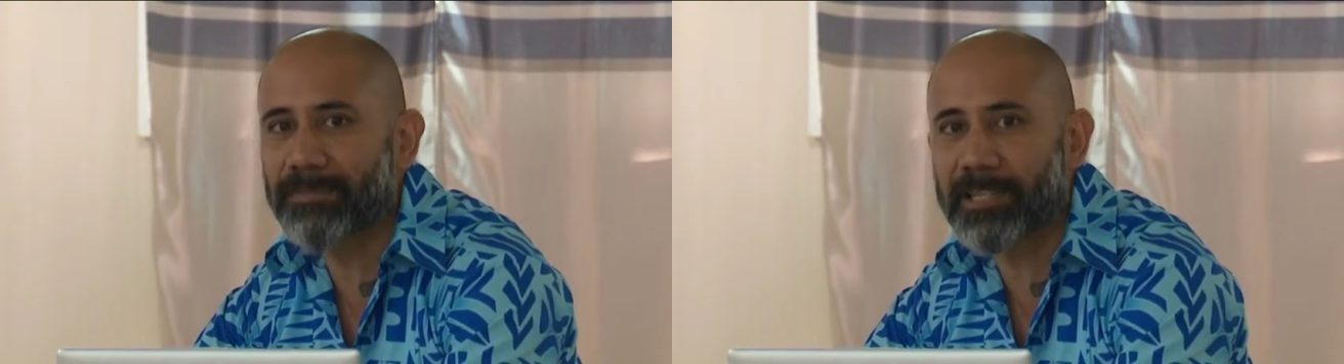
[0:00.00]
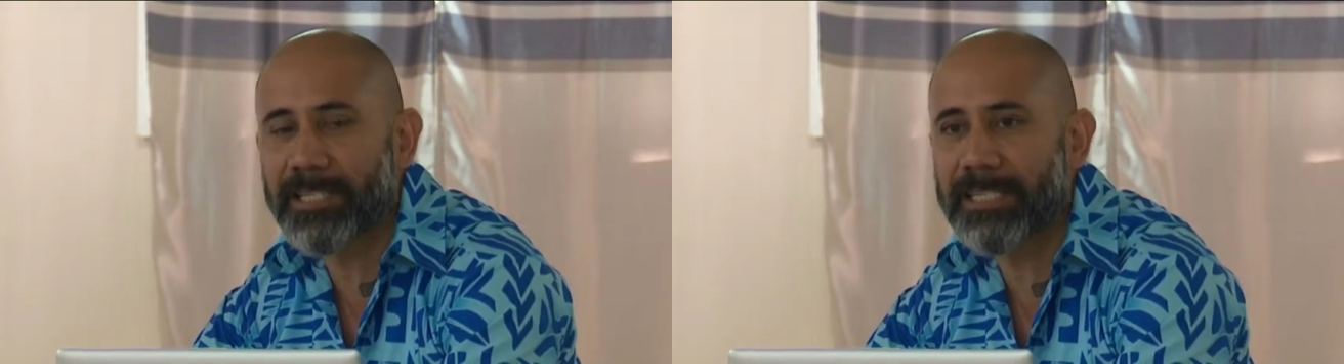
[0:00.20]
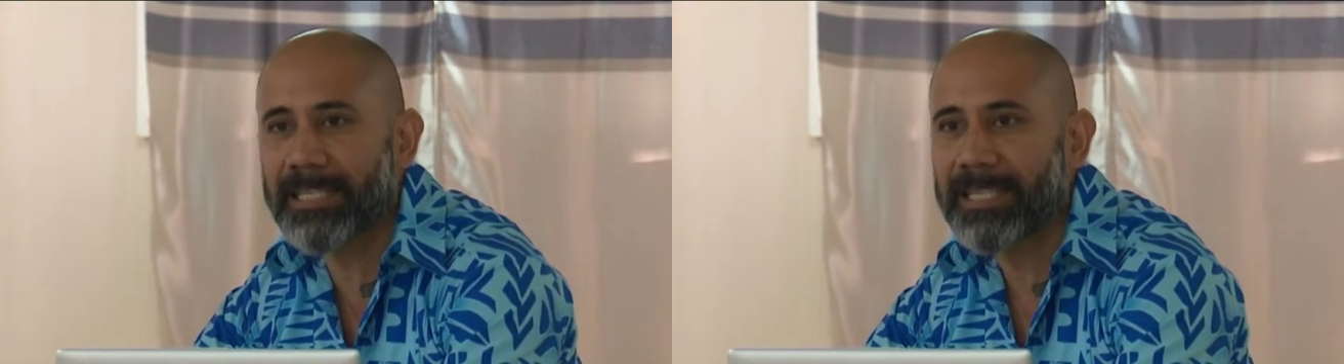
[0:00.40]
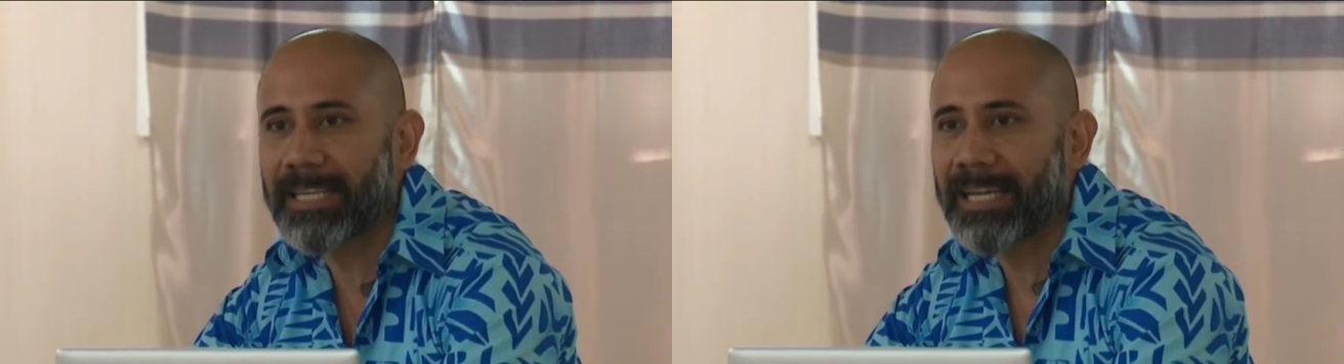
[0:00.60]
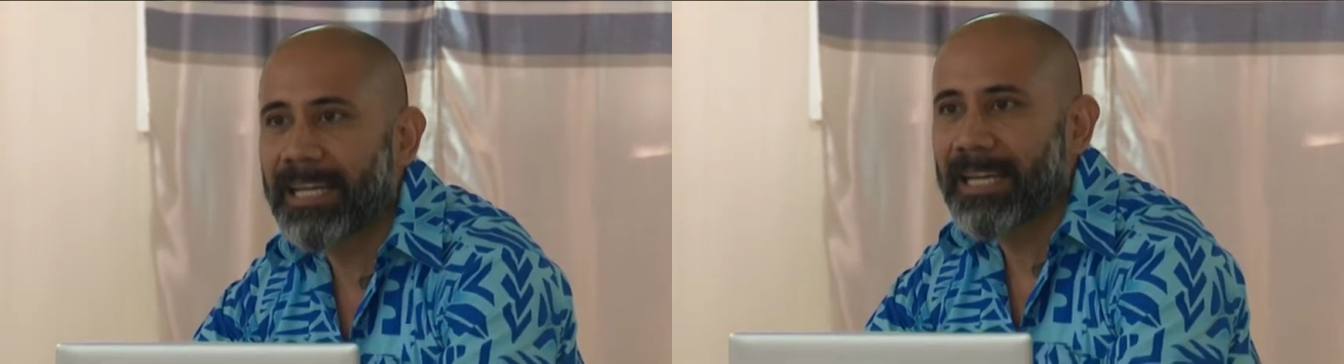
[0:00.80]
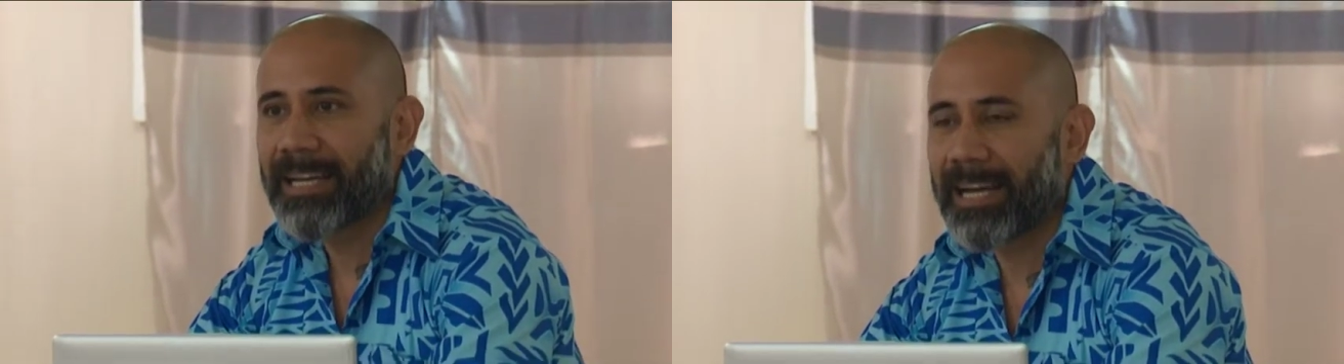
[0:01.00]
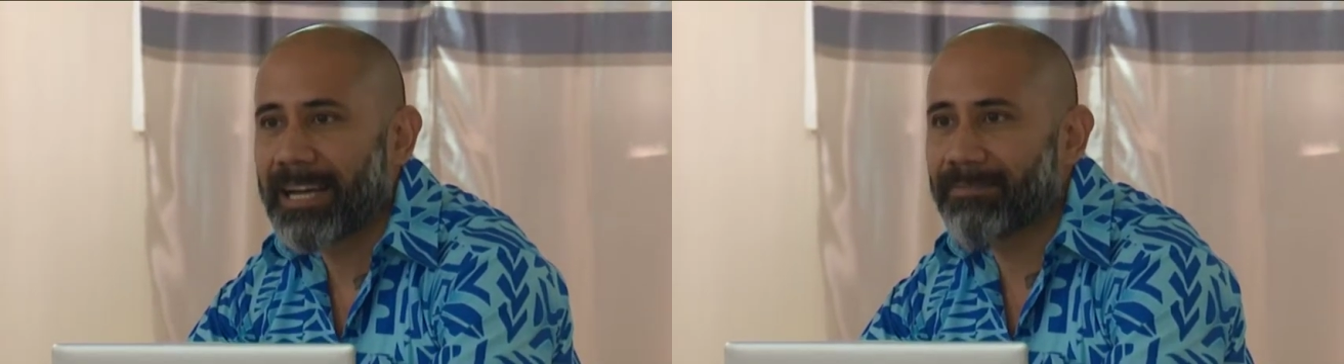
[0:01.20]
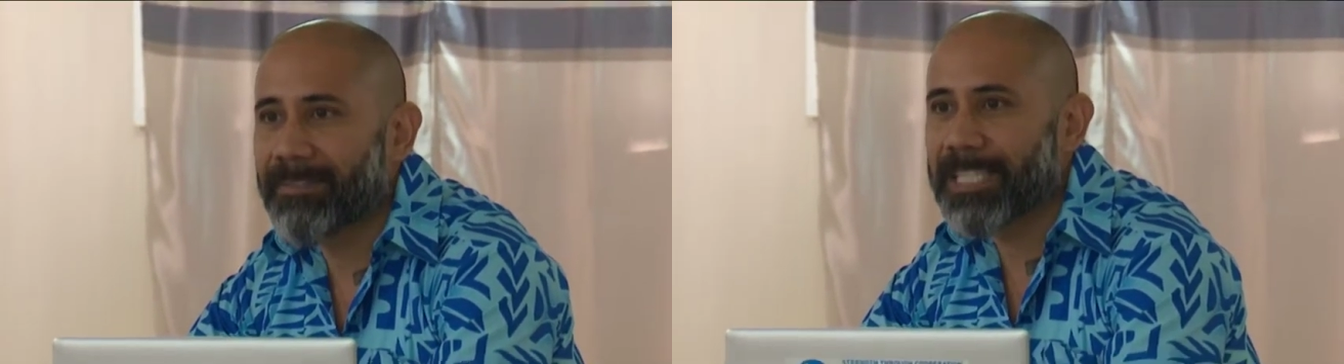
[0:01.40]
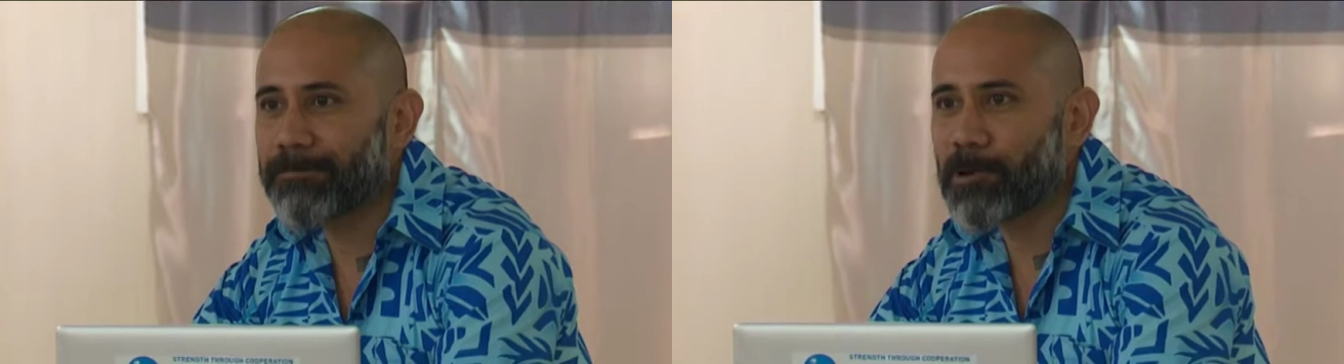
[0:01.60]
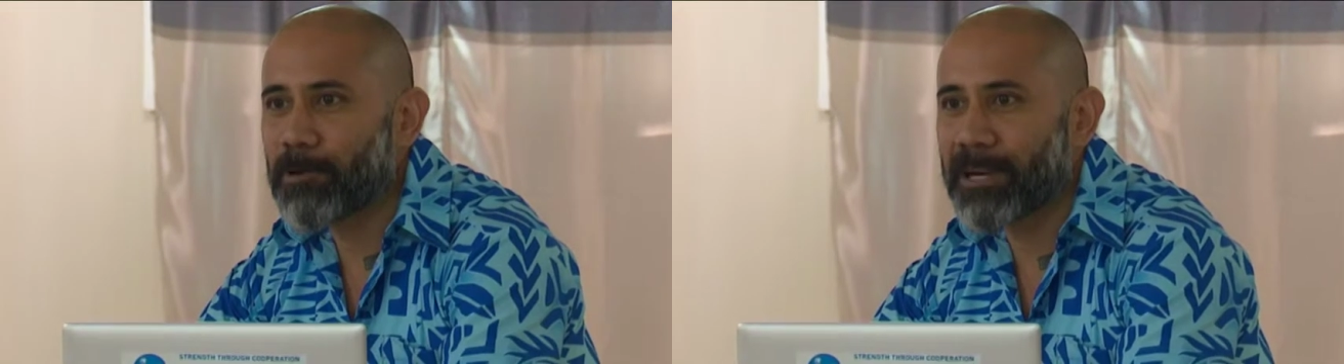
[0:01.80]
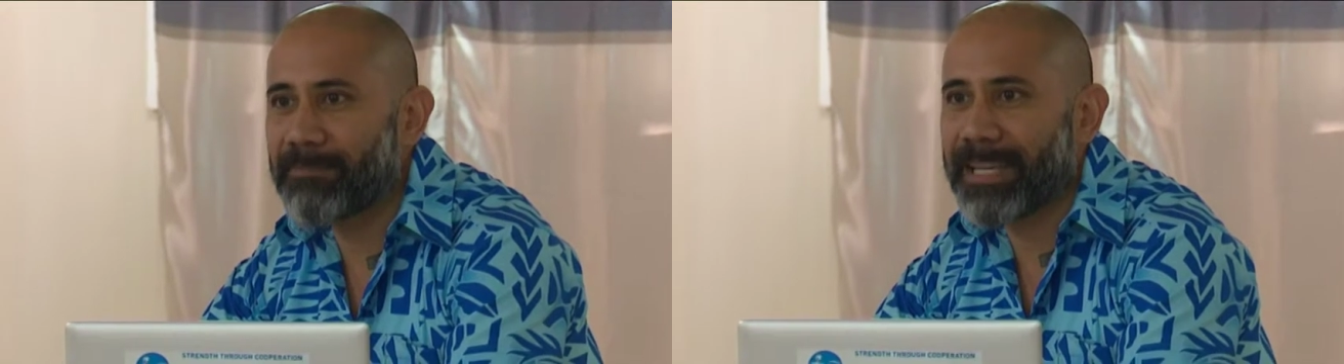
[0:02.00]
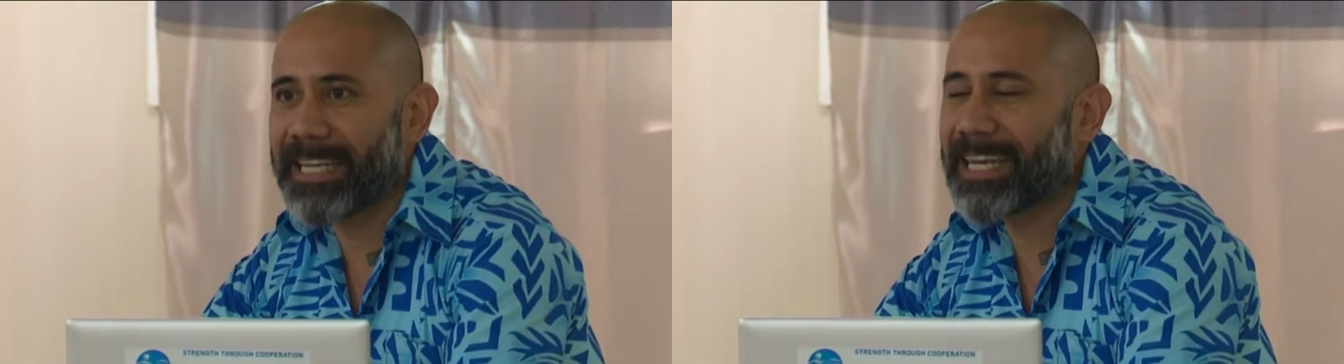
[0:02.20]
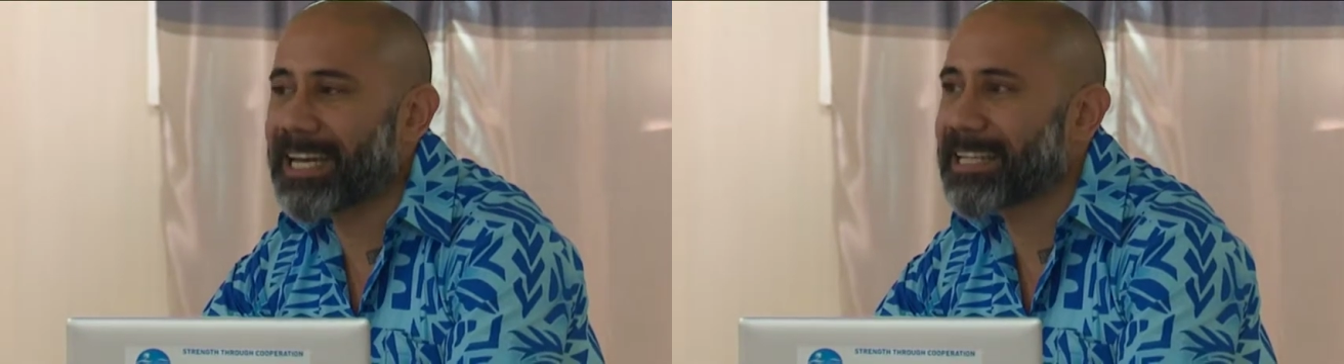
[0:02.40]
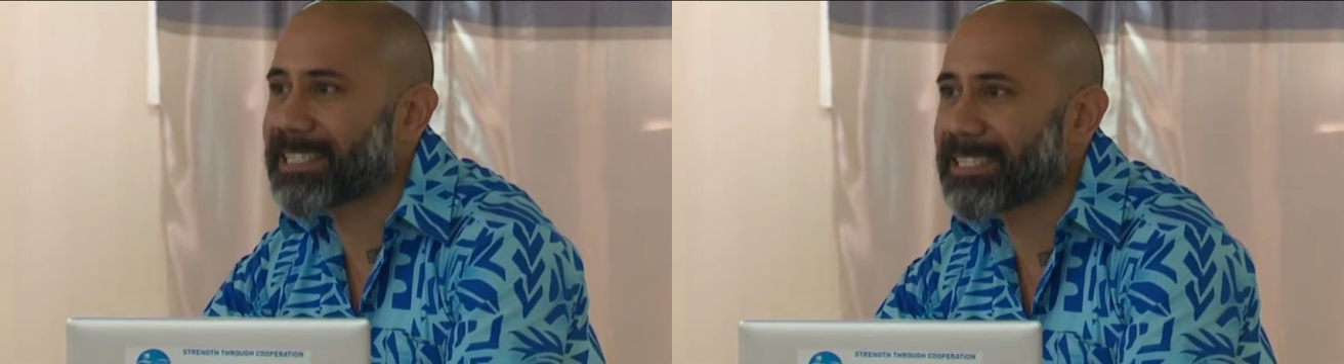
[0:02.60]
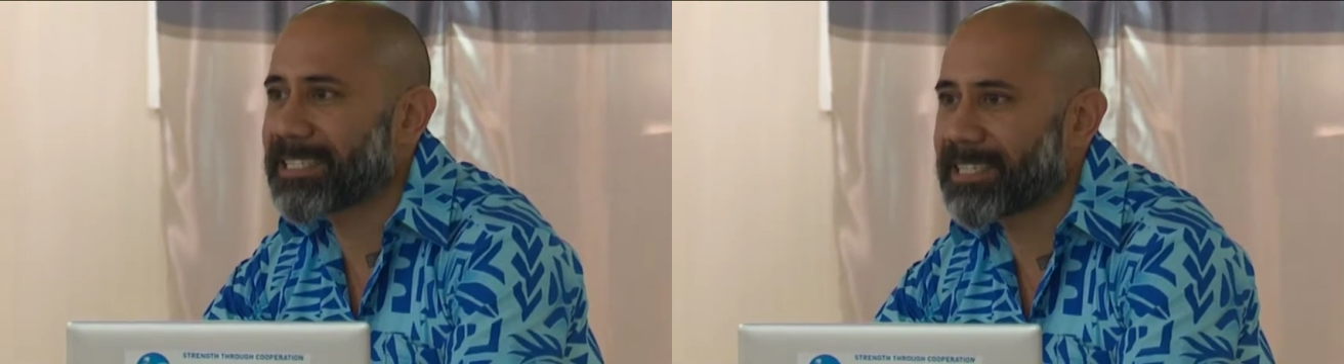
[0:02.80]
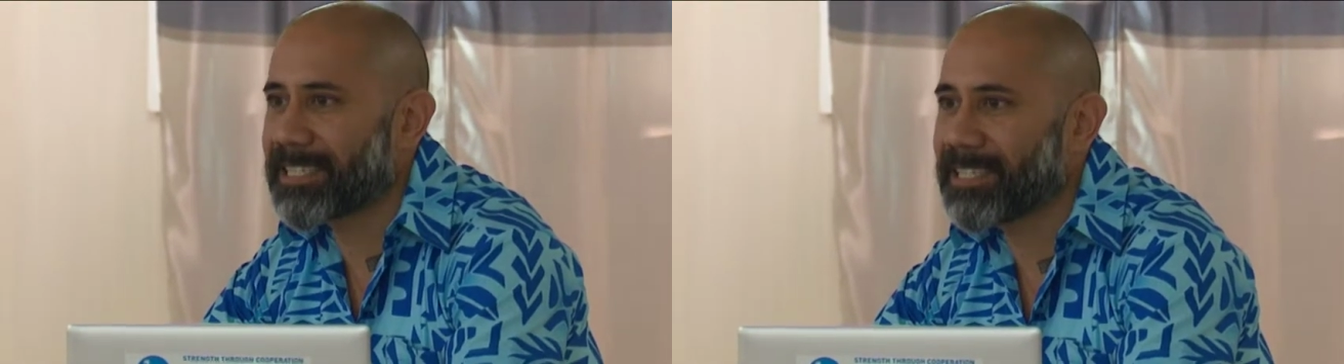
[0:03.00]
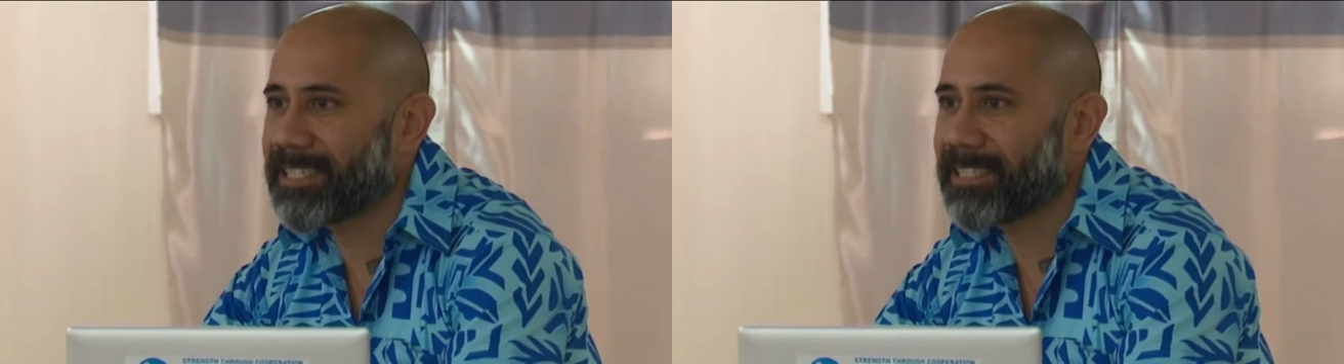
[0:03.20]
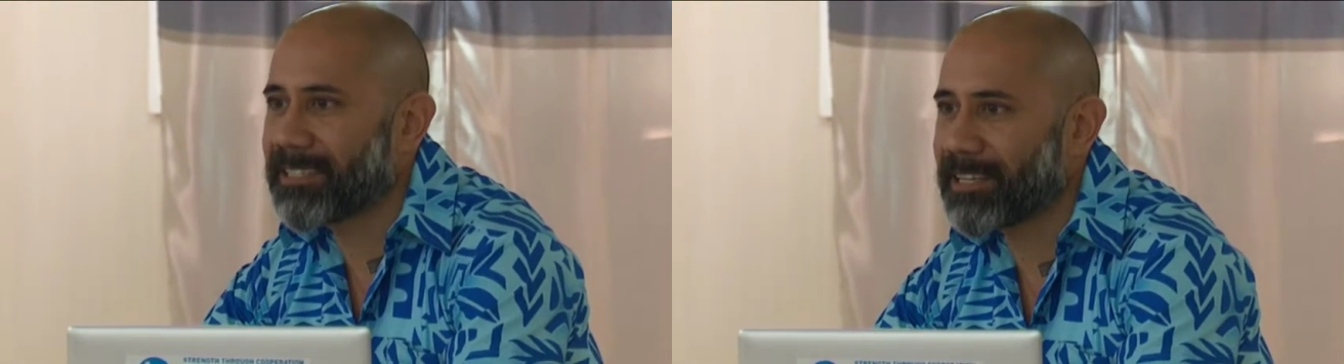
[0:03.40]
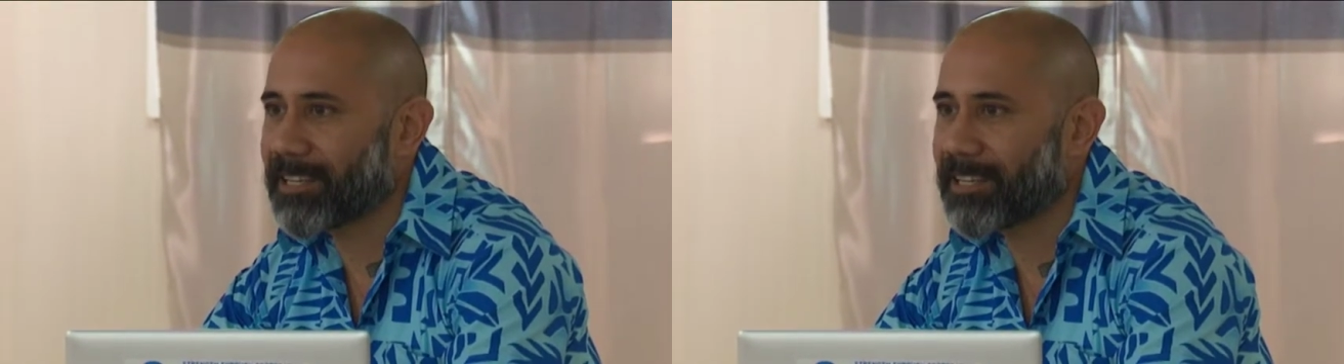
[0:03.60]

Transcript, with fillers: Firstly, um, this program enhances the